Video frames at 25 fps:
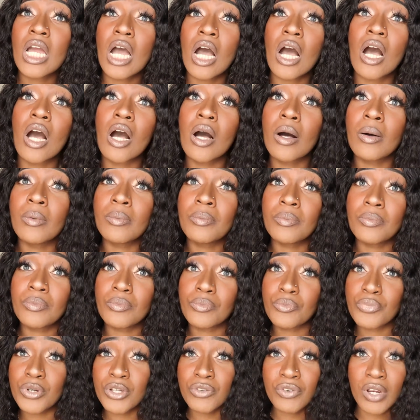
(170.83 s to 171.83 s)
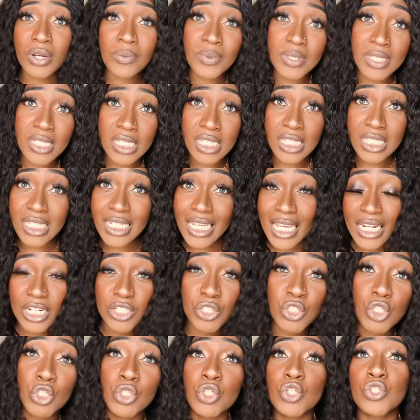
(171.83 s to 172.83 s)
prerequisites to get
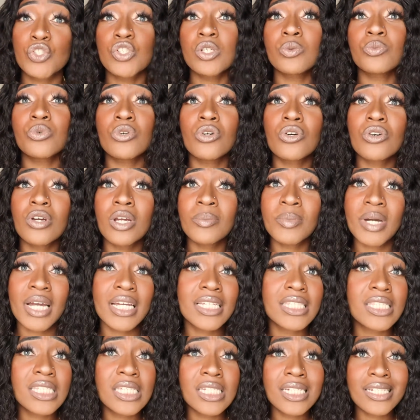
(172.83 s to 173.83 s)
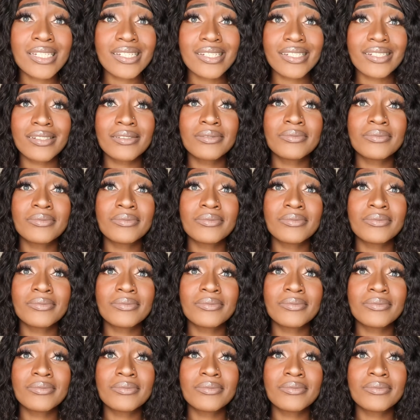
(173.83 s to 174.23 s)
into a nursing program, I took,